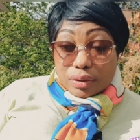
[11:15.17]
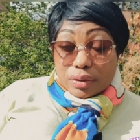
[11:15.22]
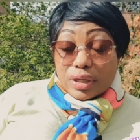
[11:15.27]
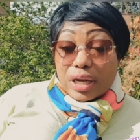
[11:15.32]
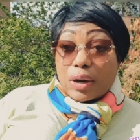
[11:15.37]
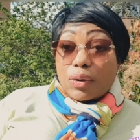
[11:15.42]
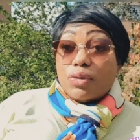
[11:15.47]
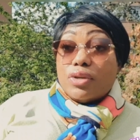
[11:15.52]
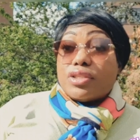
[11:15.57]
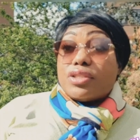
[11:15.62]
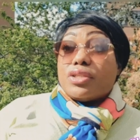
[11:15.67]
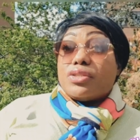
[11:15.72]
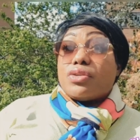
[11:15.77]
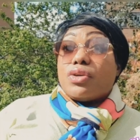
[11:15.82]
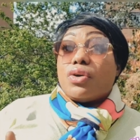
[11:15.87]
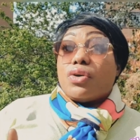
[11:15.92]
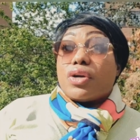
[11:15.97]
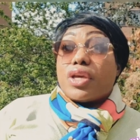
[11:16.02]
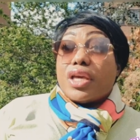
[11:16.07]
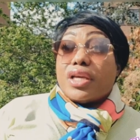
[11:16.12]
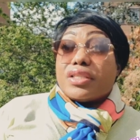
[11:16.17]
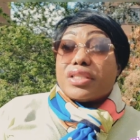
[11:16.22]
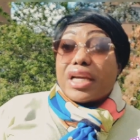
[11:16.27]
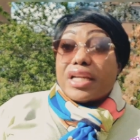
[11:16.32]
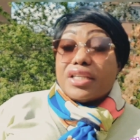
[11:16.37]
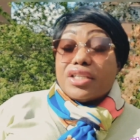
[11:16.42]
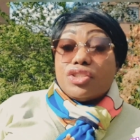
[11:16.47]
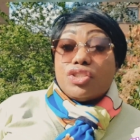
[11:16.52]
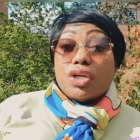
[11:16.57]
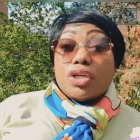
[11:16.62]
that will listen to your case,
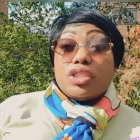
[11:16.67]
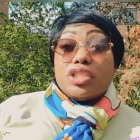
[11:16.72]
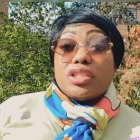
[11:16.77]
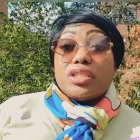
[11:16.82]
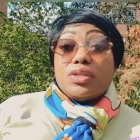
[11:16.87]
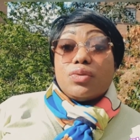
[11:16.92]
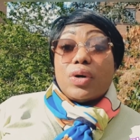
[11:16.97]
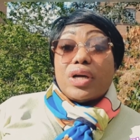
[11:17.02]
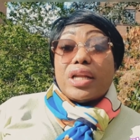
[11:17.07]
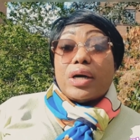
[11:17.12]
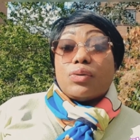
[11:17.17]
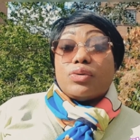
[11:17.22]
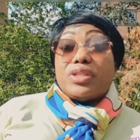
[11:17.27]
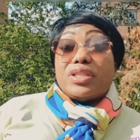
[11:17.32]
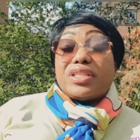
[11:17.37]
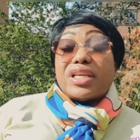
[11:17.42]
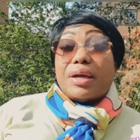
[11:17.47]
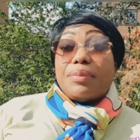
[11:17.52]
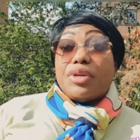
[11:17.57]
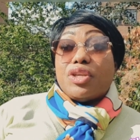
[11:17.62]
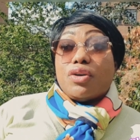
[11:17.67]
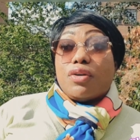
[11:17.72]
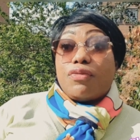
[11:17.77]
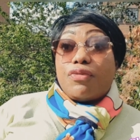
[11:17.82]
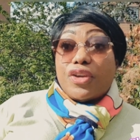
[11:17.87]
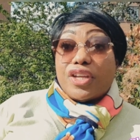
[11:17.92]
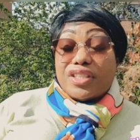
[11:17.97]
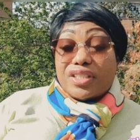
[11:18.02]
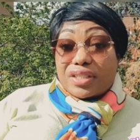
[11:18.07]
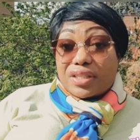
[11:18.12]
and the judge is the one that will determine your
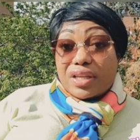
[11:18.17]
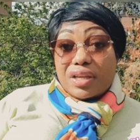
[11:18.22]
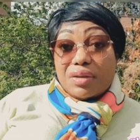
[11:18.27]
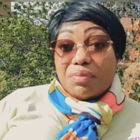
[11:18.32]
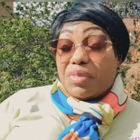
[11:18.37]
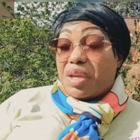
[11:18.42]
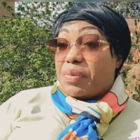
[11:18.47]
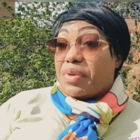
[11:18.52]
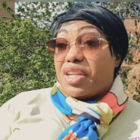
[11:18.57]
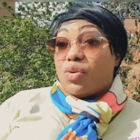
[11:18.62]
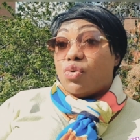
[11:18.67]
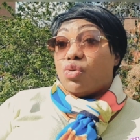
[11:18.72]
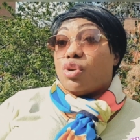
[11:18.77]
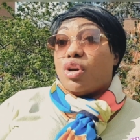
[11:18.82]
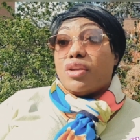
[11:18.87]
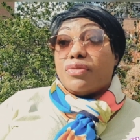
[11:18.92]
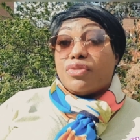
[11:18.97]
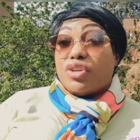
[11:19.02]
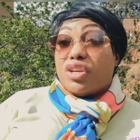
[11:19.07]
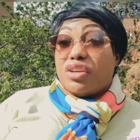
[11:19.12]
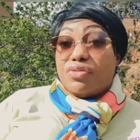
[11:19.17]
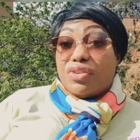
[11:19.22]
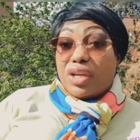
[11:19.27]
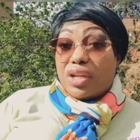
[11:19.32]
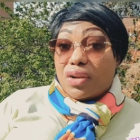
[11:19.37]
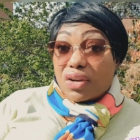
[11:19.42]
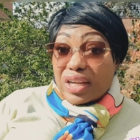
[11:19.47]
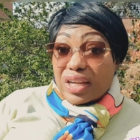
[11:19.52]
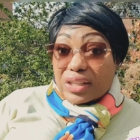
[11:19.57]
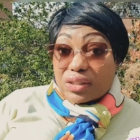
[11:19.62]
fate. Maybe they will not even give you a
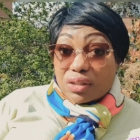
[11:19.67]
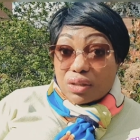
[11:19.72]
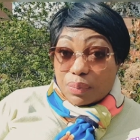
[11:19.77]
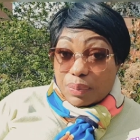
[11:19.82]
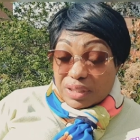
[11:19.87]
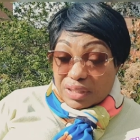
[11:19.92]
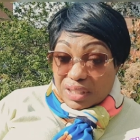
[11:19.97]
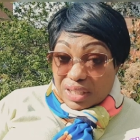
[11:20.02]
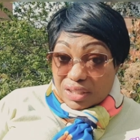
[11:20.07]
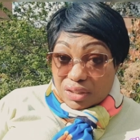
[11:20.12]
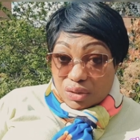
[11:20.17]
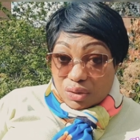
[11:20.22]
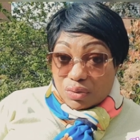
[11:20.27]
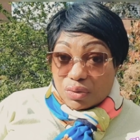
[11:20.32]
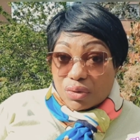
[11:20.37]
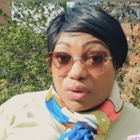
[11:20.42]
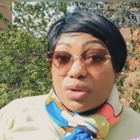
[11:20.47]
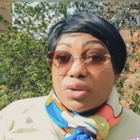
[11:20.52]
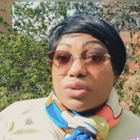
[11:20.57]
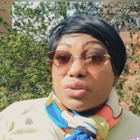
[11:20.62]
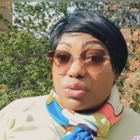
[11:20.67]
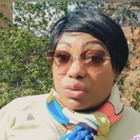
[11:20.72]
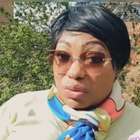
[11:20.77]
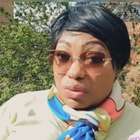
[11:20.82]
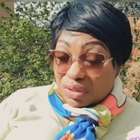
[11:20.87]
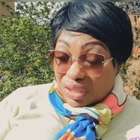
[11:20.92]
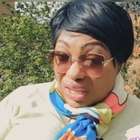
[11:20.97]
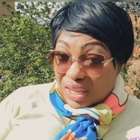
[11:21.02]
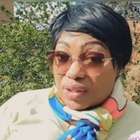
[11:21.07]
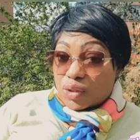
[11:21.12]
lawyer to represent you. So
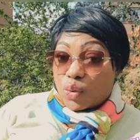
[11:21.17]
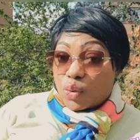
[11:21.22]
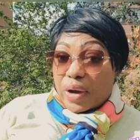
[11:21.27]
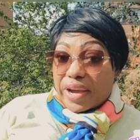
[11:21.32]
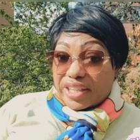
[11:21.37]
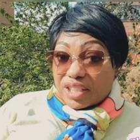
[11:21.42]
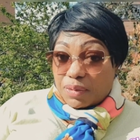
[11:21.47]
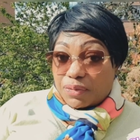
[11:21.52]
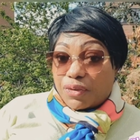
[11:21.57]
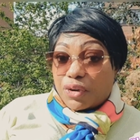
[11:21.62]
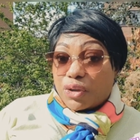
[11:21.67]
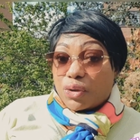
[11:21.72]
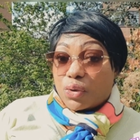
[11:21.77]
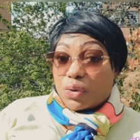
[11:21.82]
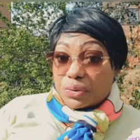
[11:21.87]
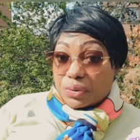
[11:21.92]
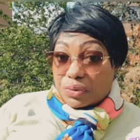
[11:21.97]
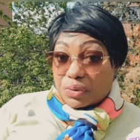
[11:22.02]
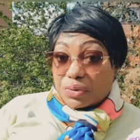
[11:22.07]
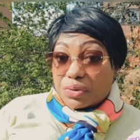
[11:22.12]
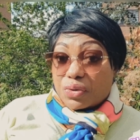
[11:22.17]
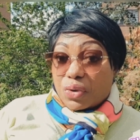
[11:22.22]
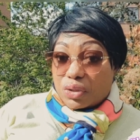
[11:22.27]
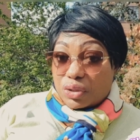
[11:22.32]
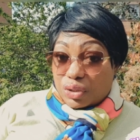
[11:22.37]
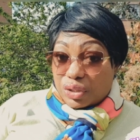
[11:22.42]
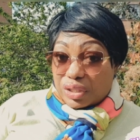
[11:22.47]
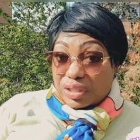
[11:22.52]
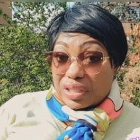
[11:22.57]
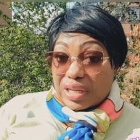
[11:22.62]
think twice before you go to those
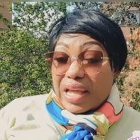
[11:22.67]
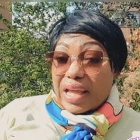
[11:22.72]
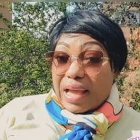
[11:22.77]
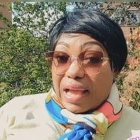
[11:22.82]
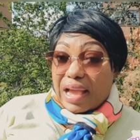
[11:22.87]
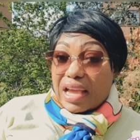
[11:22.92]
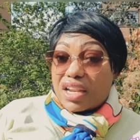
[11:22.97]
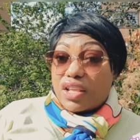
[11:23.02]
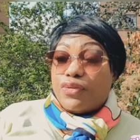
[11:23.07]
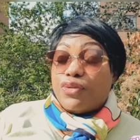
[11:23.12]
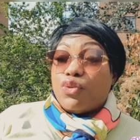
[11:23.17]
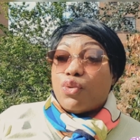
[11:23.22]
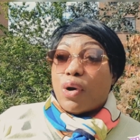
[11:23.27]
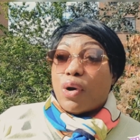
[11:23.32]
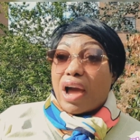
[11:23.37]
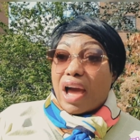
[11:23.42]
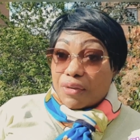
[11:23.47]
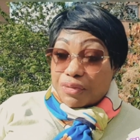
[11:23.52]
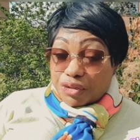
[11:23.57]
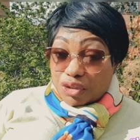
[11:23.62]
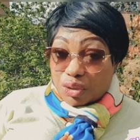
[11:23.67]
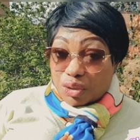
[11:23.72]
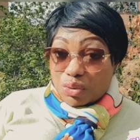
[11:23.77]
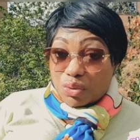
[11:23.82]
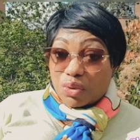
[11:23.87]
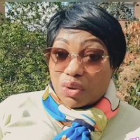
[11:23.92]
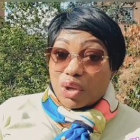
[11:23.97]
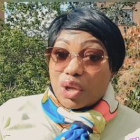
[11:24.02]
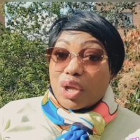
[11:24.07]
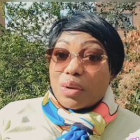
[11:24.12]
countries. And if you have
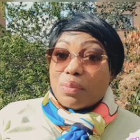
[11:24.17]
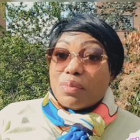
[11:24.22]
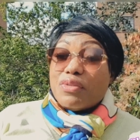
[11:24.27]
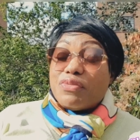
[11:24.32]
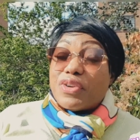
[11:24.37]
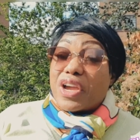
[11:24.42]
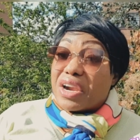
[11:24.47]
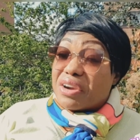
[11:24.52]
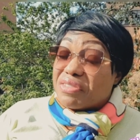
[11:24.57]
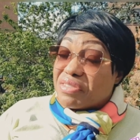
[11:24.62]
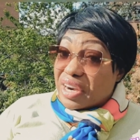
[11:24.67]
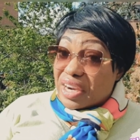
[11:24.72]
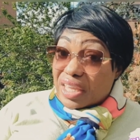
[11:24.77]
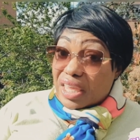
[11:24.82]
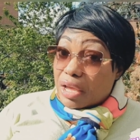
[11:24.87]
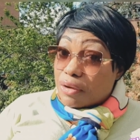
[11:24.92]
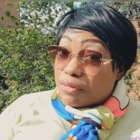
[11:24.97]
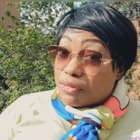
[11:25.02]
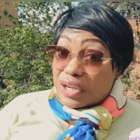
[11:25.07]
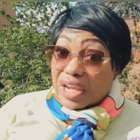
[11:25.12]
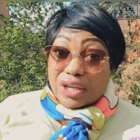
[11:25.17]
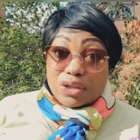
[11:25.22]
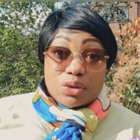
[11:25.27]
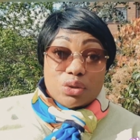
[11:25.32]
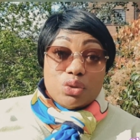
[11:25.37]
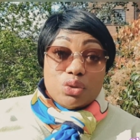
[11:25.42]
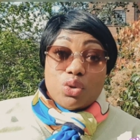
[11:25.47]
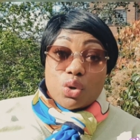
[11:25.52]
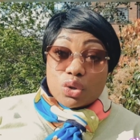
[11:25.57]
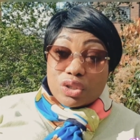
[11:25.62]
to, be very, very careful that
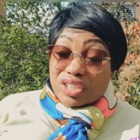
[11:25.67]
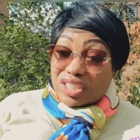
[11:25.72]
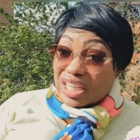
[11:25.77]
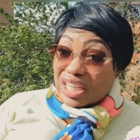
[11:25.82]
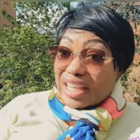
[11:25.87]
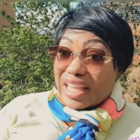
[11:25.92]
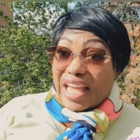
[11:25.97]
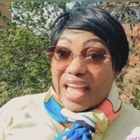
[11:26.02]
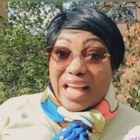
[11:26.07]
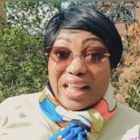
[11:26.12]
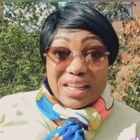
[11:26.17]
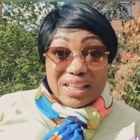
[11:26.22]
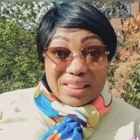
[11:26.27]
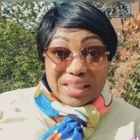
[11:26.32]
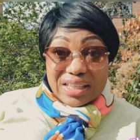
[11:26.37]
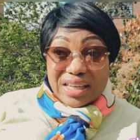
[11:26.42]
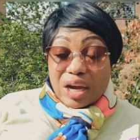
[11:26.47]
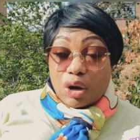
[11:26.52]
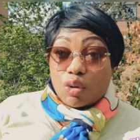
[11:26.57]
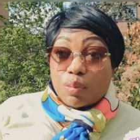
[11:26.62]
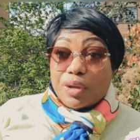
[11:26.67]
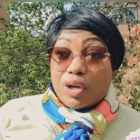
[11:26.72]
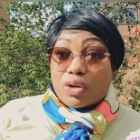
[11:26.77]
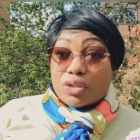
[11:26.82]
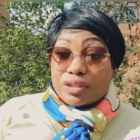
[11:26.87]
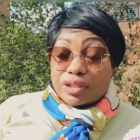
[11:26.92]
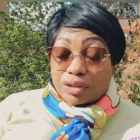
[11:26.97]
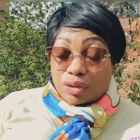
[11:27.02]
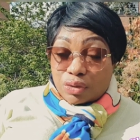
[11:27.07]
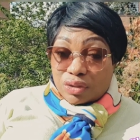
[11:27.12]
you don't take anything that will be
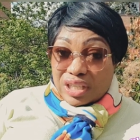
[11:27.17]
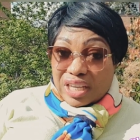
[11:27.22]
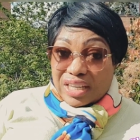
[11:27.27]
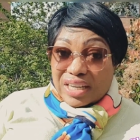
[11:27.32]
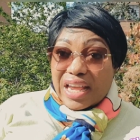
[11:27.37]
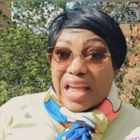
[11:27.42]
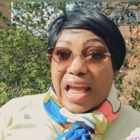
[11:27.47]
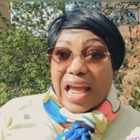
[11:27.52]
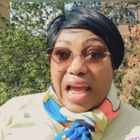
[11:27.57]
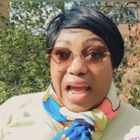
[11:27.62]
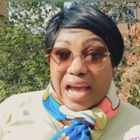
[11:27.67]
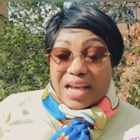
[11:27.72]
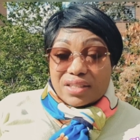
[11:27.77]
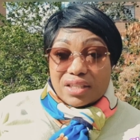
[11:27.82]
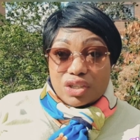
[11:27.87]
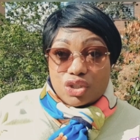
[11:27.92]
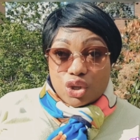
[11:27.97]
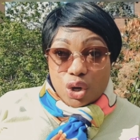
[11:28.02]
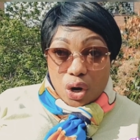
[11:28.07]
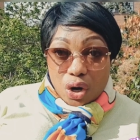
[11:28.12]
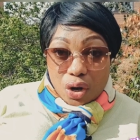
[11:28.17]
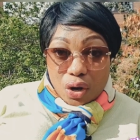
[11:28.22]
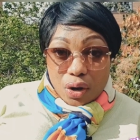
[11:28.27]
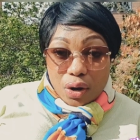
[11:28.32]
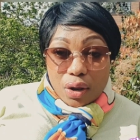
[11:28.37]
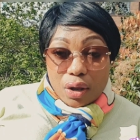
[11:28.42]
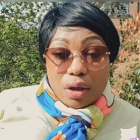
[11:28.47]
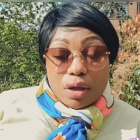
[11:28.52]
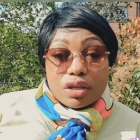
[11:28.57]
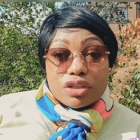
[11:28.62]
constituted as a drug.
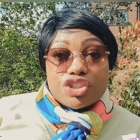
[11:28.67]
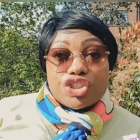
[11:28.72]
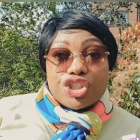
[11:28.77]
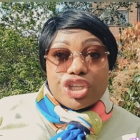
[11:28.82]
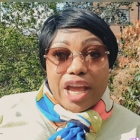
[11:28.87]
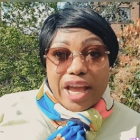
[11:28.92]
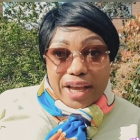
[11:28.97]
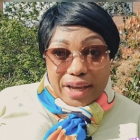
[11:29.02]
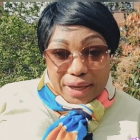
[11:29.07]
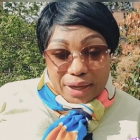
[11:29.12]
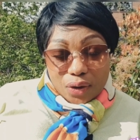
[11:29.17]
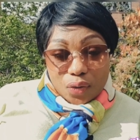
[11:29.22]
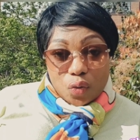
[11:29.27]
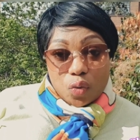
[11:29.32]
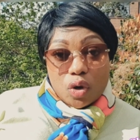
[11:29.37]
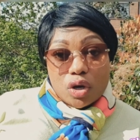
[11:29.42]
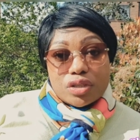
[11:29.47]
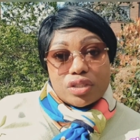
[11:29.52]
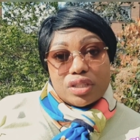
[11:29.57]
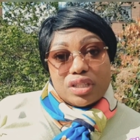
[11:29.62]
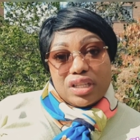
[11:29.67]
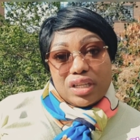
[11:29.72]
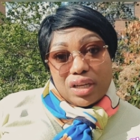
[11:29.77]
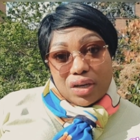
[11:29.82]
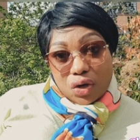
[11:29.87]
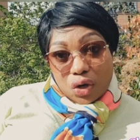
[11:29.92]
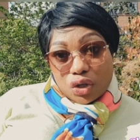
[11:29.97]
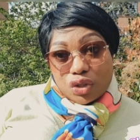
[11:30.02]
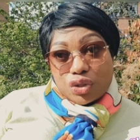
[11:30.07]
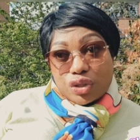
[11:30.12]
Check what the
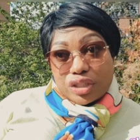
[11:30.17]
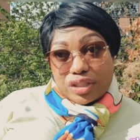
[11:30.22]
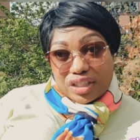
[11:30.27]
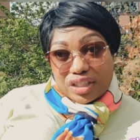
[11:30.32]
country